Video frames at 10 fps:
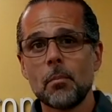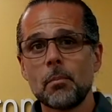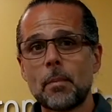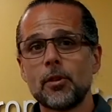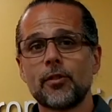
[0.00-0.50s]

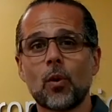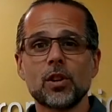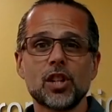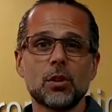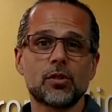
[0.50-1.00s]
Maybe they're
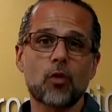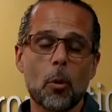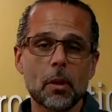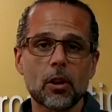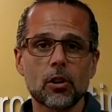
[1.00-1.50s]
forced to use
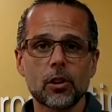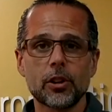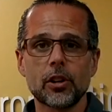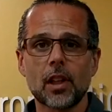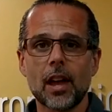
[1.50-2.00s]
formula
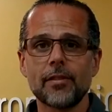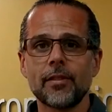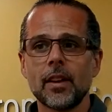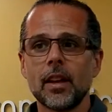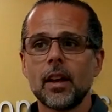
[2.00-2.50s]
earlier in life.
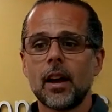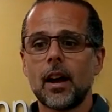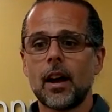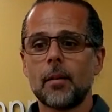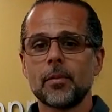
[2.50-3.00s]

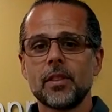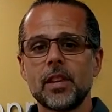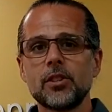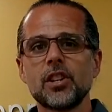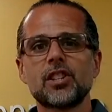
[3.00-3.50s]

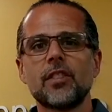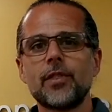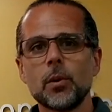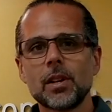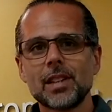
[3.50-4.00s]
These are just a
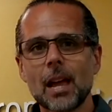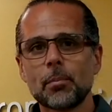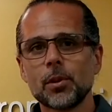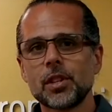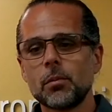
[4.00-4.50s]
few
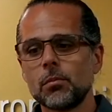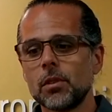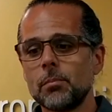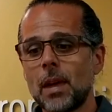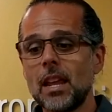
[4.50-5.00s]
examples, and
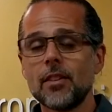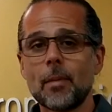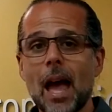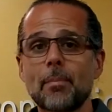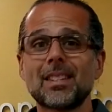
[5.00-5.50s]
many of them
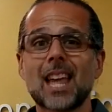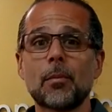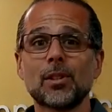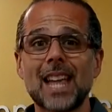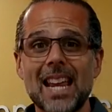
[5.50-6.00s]
happen
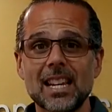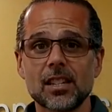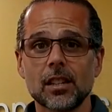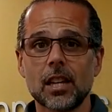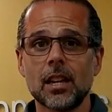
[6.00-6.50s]

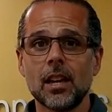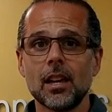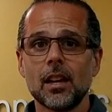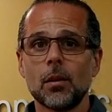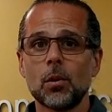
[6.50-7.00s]
simultaneously,
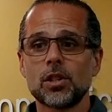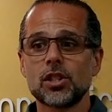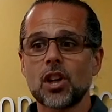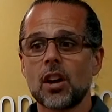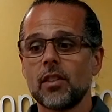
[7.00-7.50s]
which is
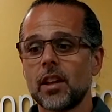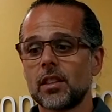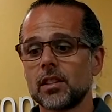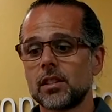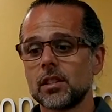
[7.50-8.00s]
kind of like
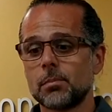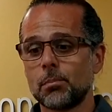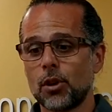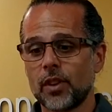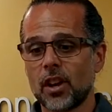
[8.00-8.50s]
this
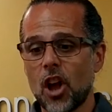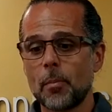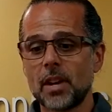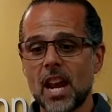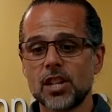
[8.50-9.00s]
perfect
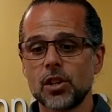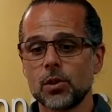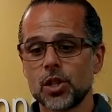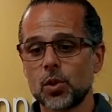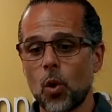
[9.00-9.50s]
combination or
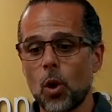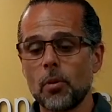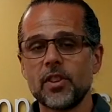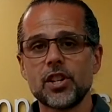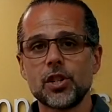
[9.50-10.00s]
storm
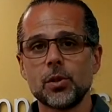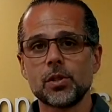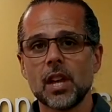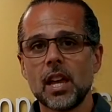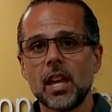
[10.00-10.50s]
of
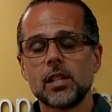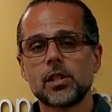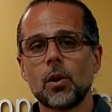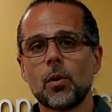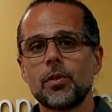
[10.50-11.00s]
issues. And
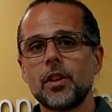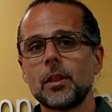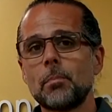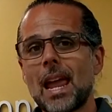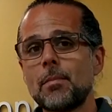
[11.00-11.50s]
so then
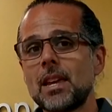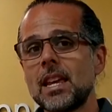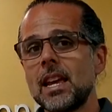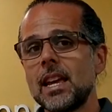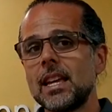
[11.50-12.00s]
the
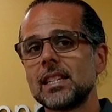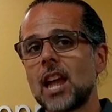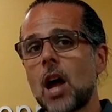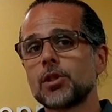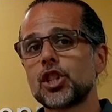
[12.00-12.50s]
baby is
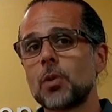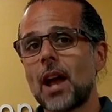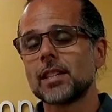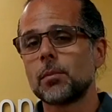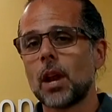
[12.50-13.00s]
now
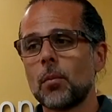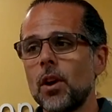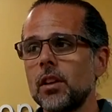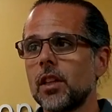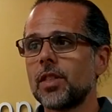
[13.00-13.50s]
stressed. And what I
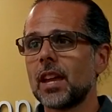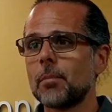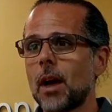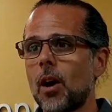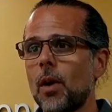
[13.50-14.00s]
want you to think
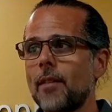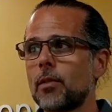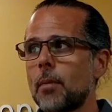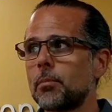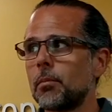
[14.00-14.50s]
about, I have
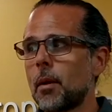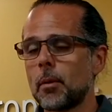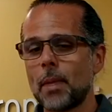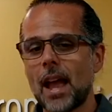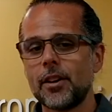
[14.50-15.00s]
a rubber
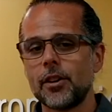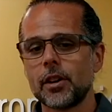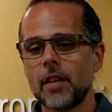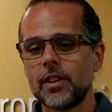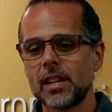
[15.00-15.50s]
band here to
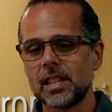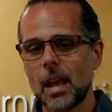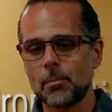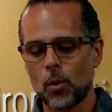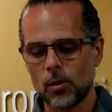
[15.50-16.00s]
give an
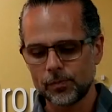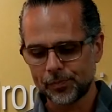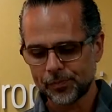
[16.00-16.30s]
example.